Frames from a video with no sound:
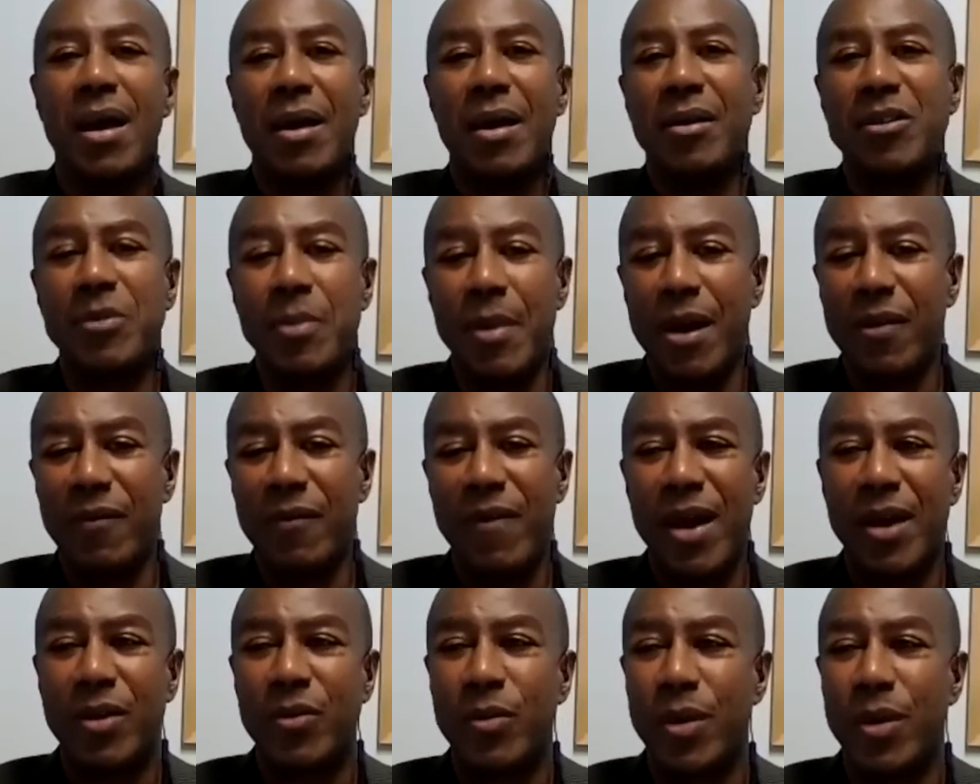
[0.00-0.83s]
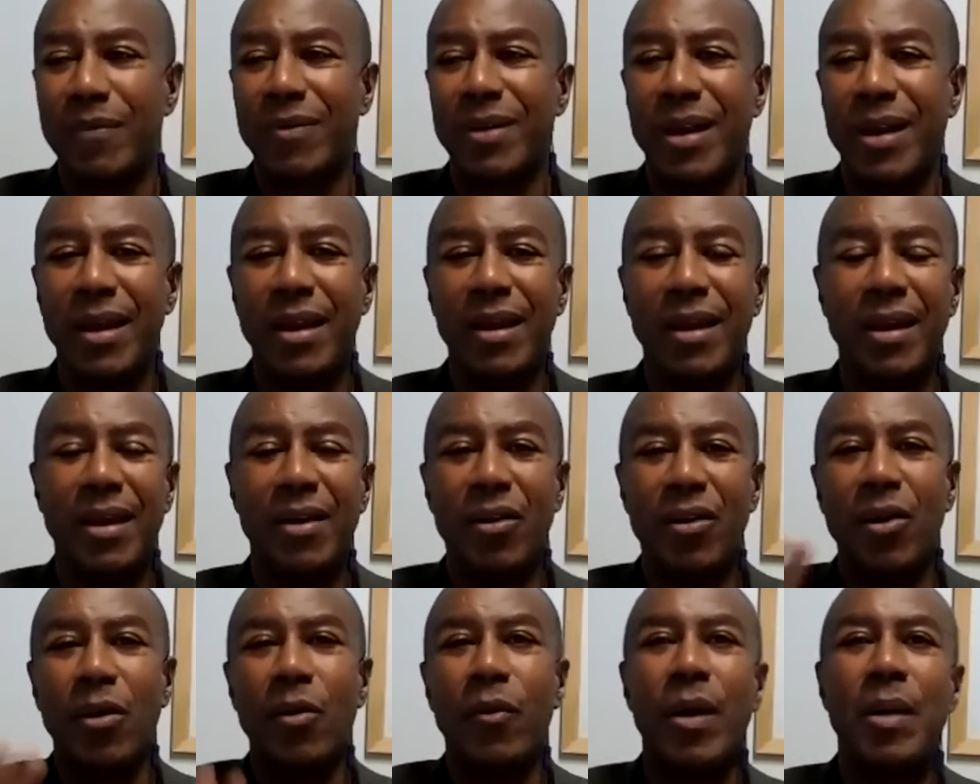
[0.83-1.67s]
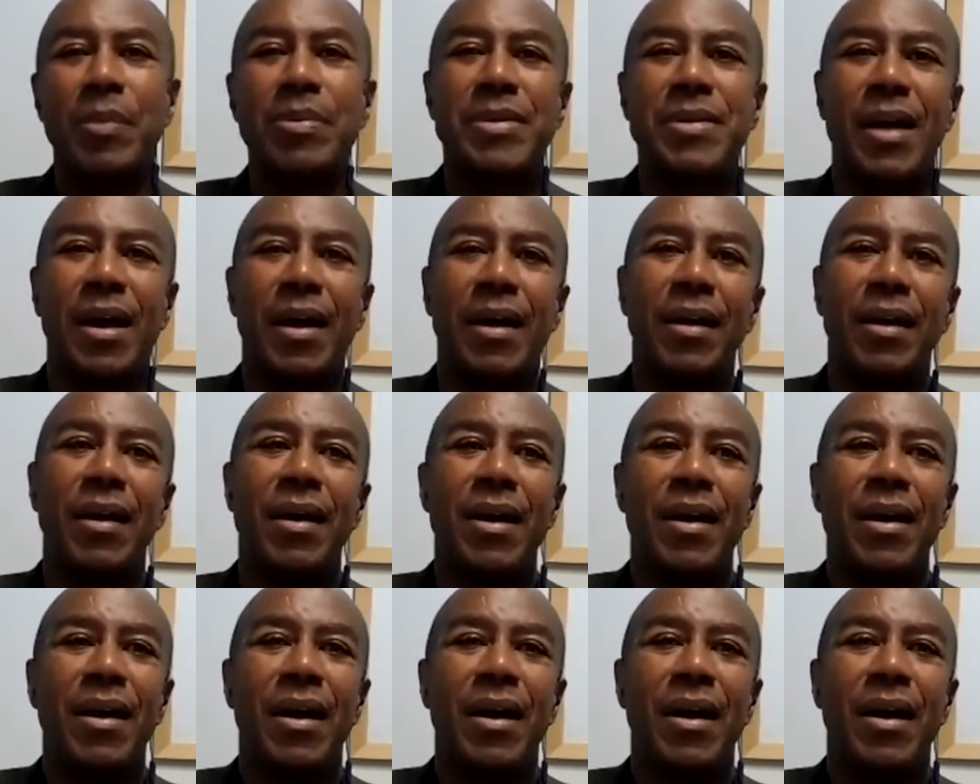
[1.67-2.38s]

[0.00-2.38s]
As a matter of fact, we have a lady on our website.